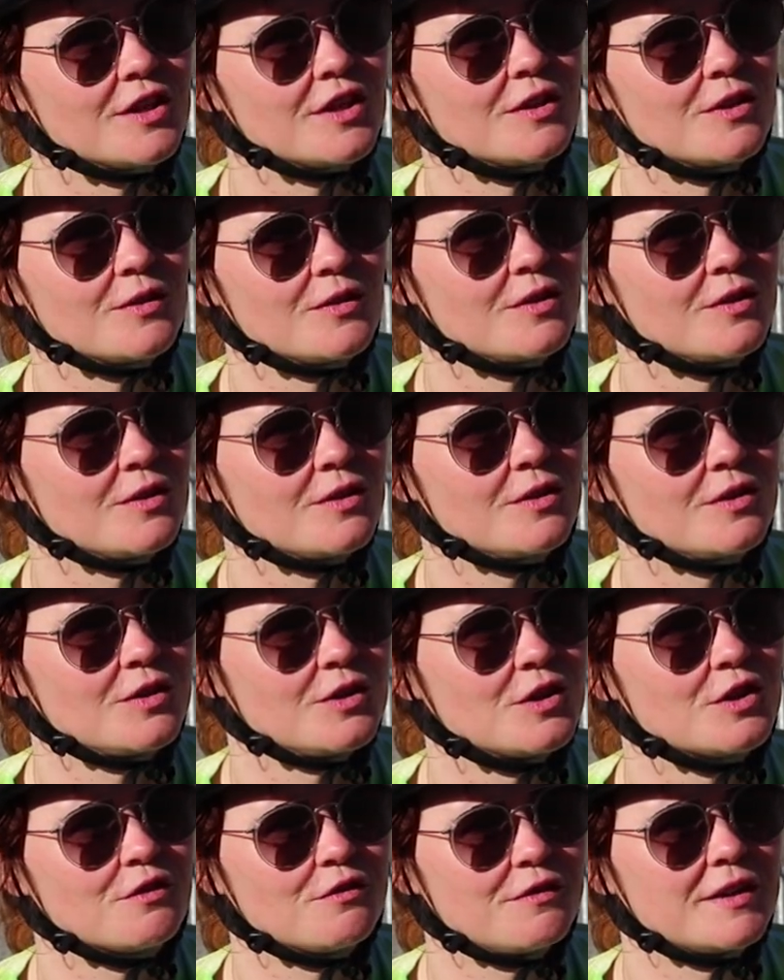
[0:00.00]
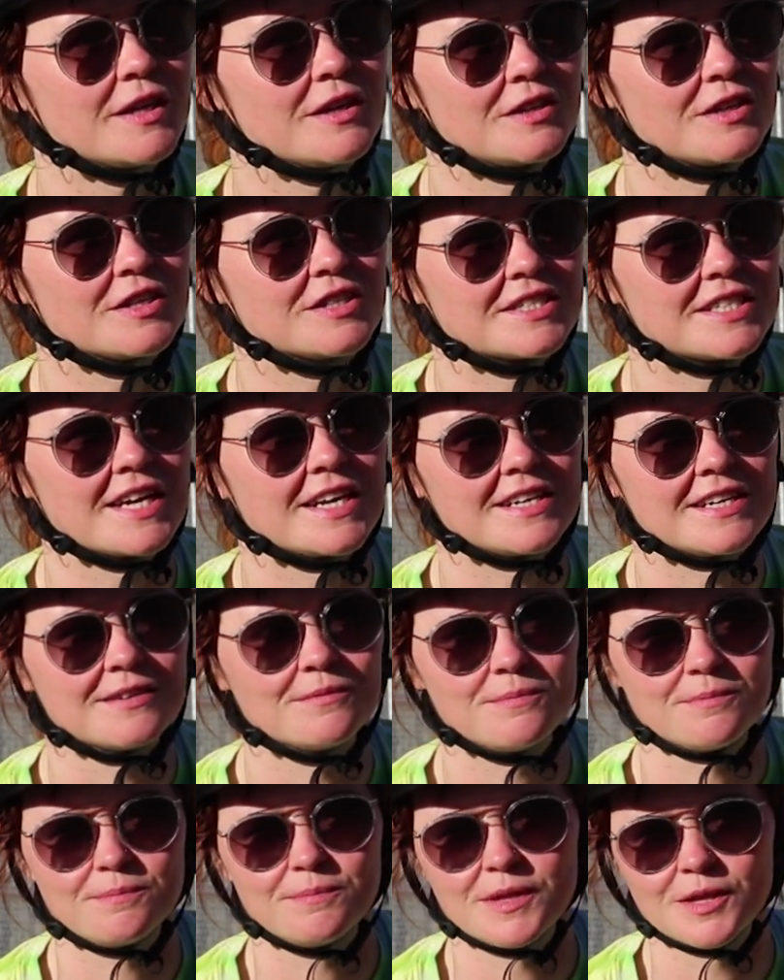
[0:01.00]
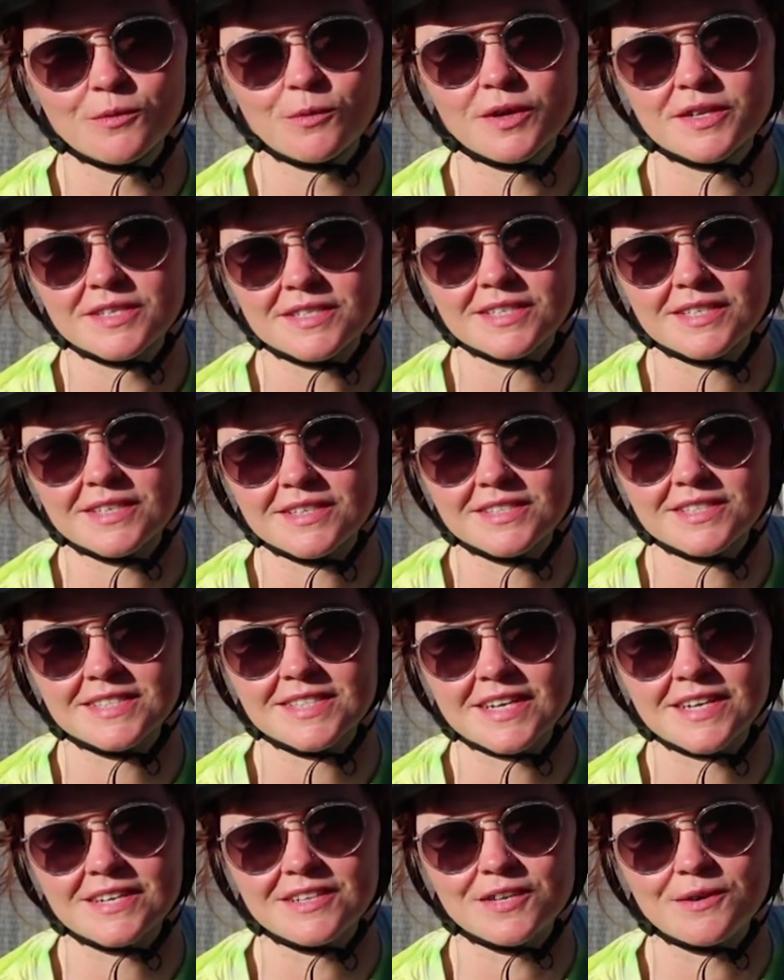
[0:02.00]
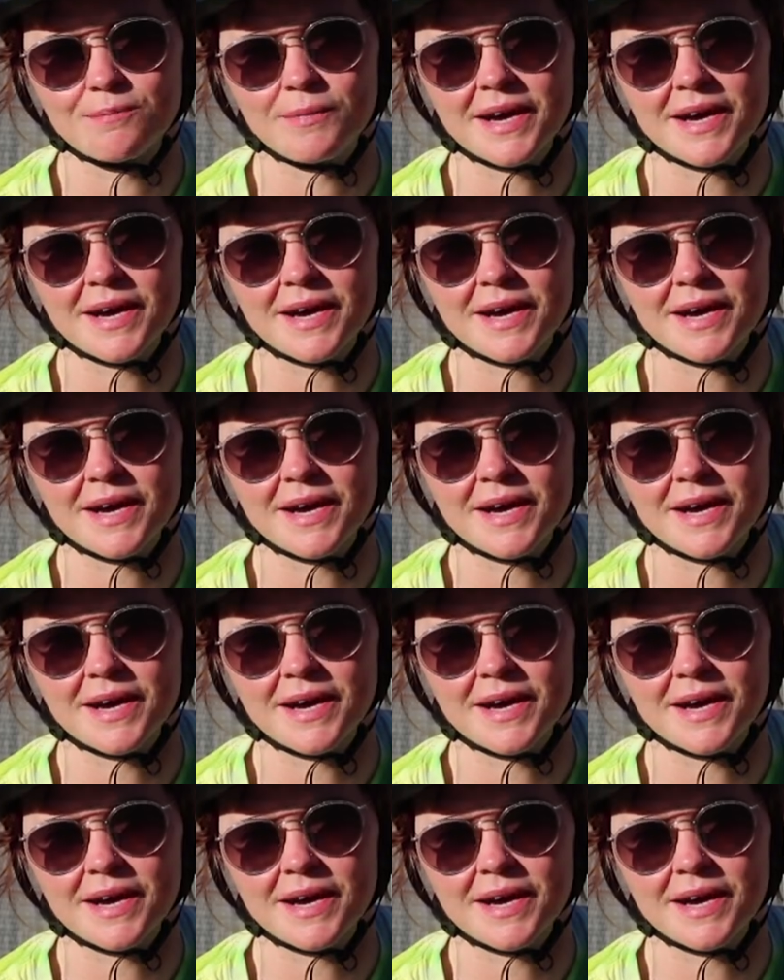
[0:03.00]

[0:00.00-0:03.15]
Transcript: that your failures tend to be the ones that stay in your